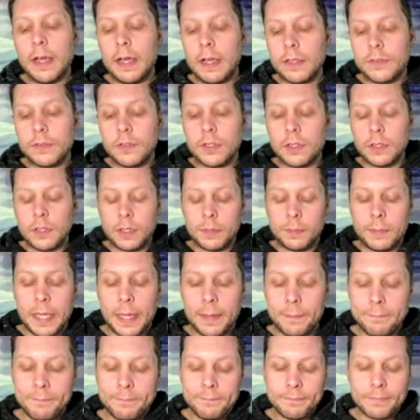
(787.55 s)
So you can look me
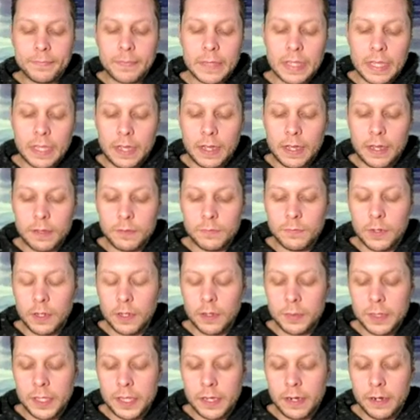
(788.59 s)
up,
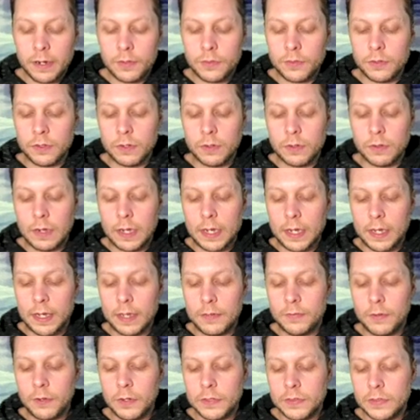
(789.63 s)
follow me there. So I
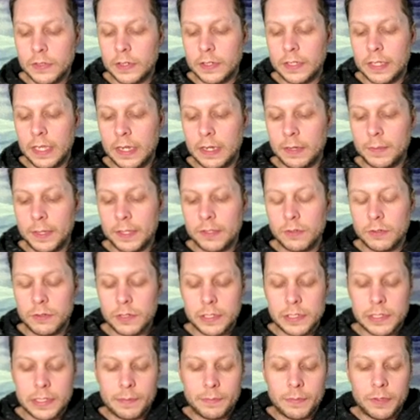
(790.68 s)
focused on getting my
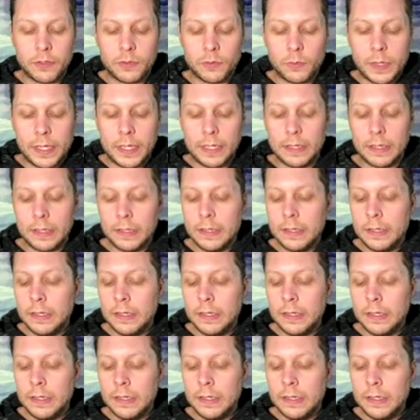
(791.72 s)
socials up this week.